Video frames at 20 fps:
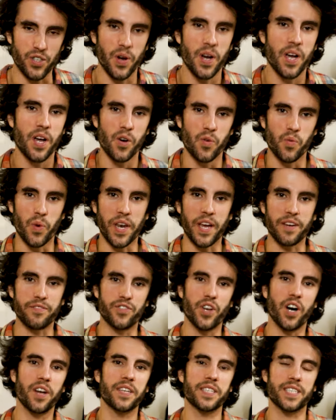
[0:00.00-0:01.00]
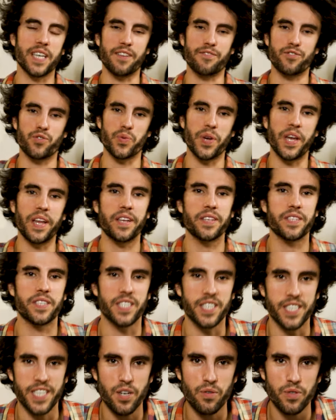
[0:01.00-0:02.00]
so what I've done is I've created a
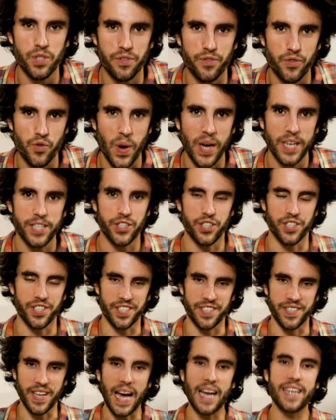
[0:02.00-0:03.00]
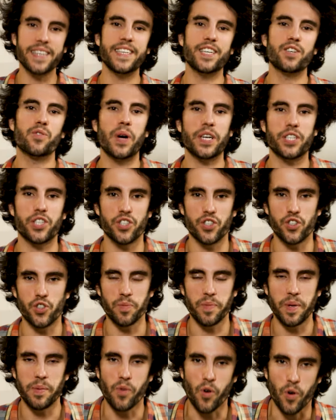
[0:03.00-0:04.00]
series of questions, 90 questions to
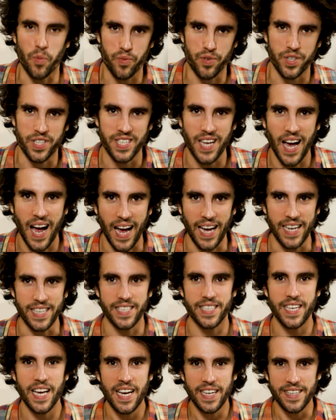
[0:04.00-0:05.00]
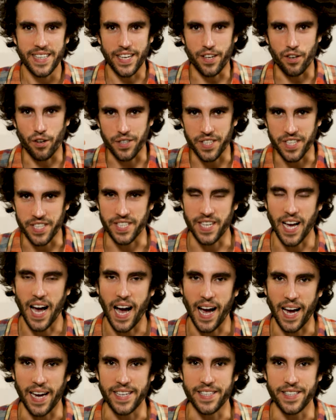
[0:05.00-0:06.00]
be more precise, that are
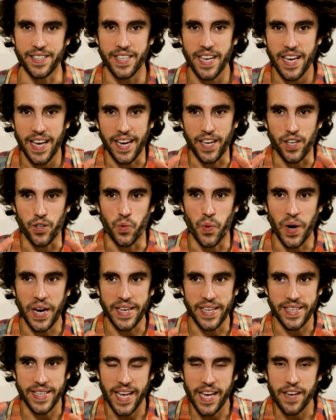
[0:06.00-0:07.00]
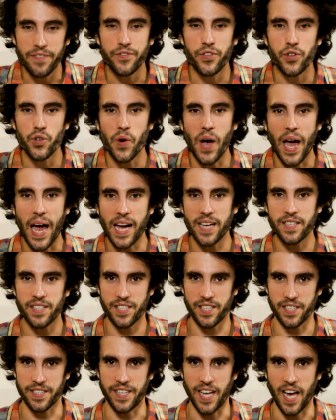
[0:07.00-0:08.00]
designed in a way that if you
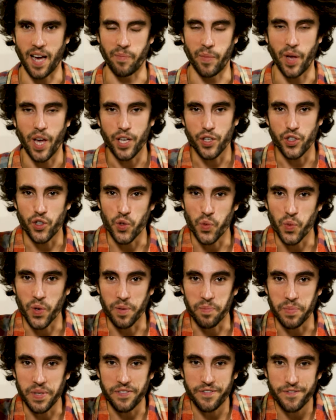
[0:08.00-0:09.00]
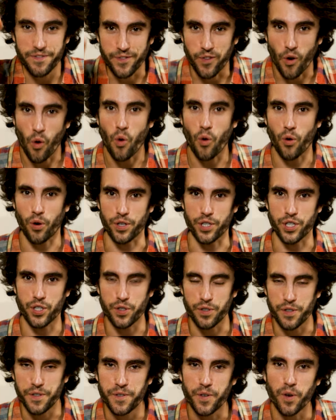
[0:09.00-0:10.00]
answer them, you will be forced
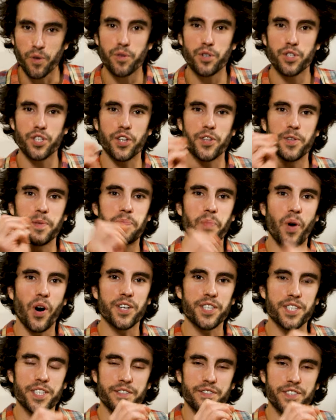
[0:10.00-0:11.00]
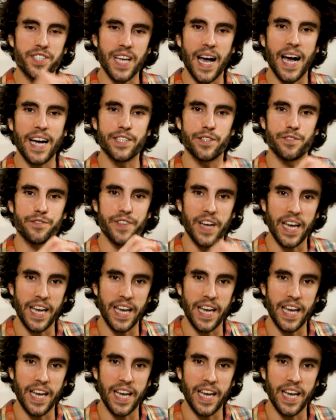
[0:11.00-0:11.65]
to focus on the positive side of